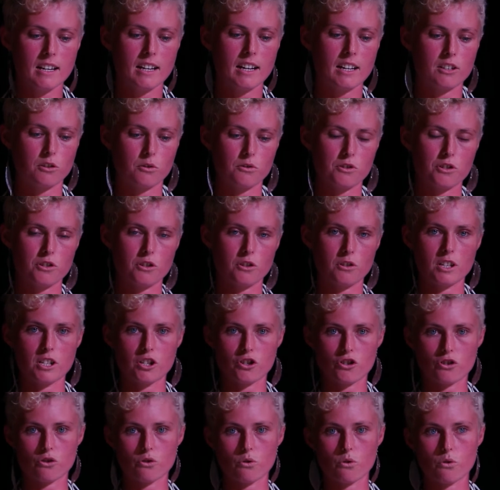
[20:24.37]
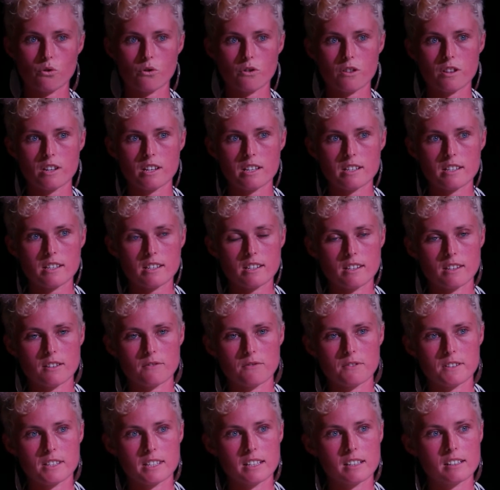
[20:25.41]
and also ensure that the
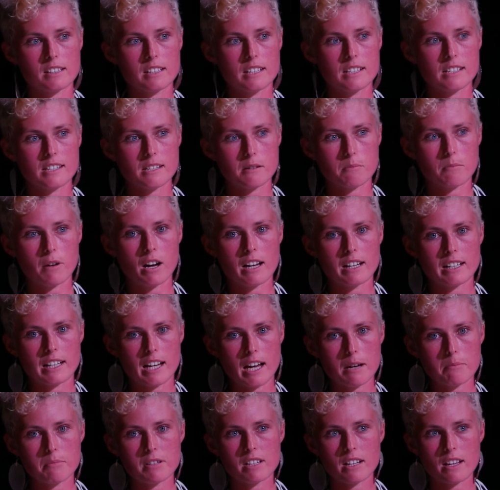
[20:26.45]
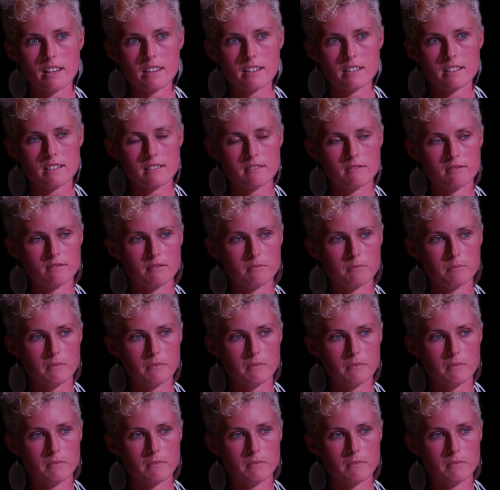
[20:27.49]
facilities at Pine Gap and other